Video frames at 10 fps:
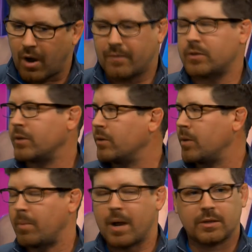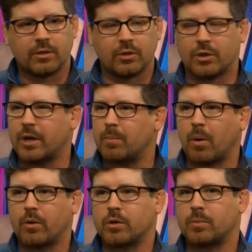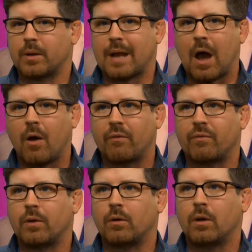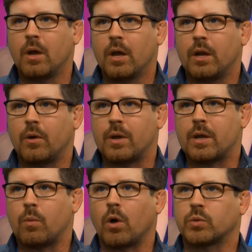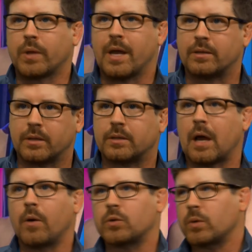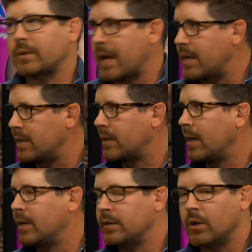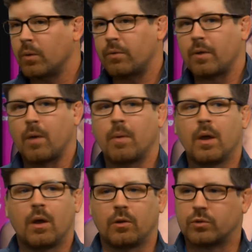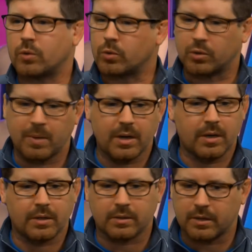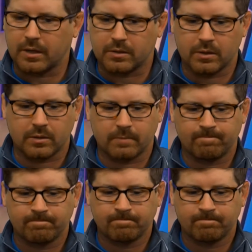Obviously, in Nebraska, they're training partners, but now I feel, you know, he was with ASICS, now he's with Nike. He's got to deal with them on social media. He's just,